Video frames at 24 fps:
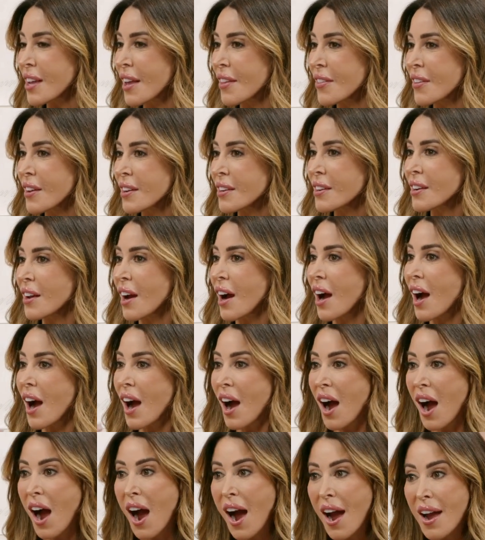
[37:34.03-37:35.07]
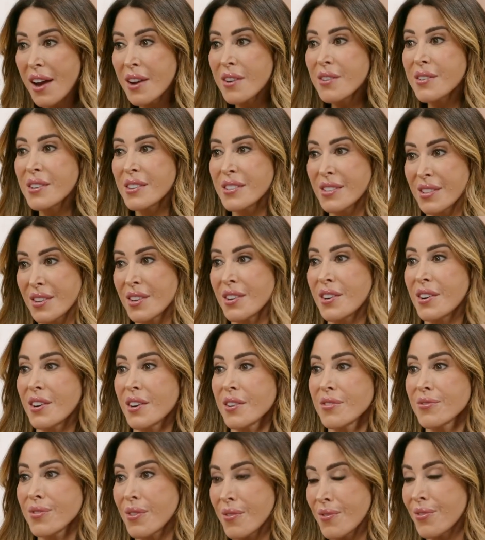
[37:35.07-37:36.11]
And then I always hear
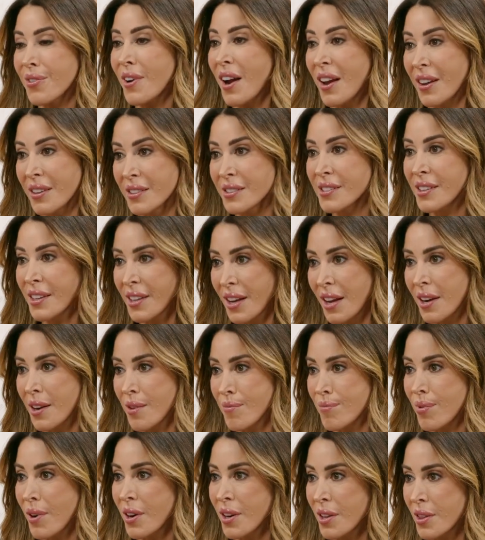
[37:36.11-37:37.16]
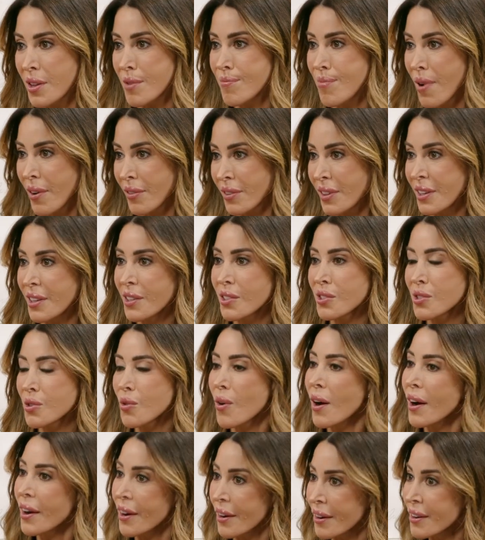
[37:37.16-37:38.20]
from friends, again, I'm part of the Beverly Hills
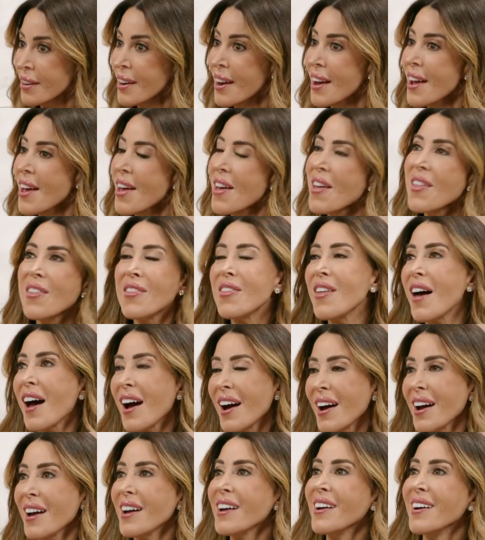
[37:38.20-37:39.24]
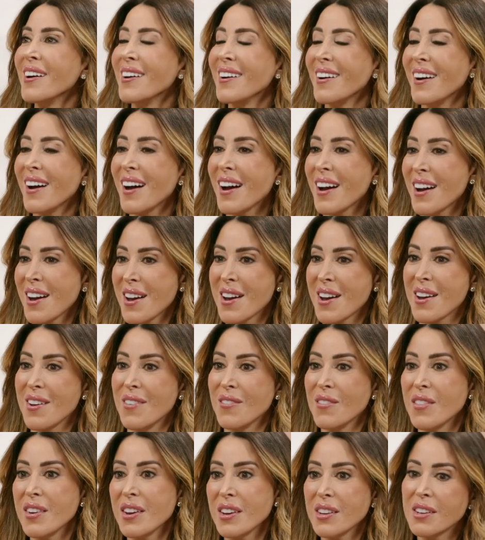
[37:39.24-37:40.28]
Choir, that, well,
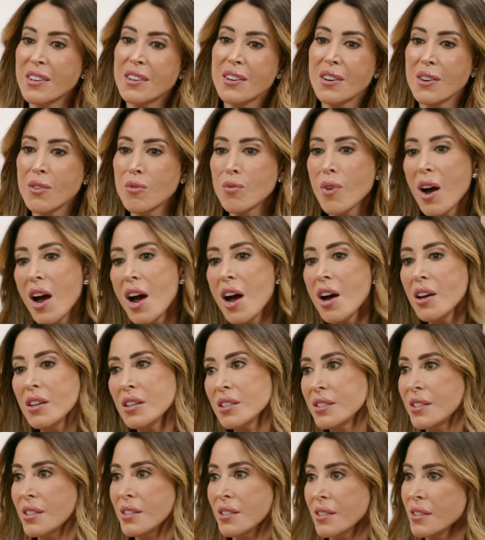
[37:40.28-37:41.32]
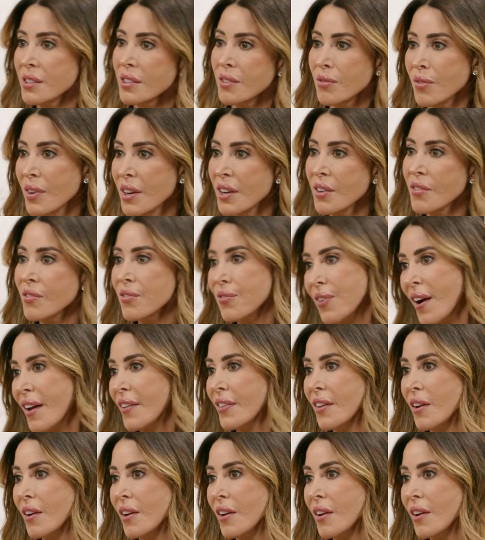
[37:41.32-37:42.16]
we didn't find that,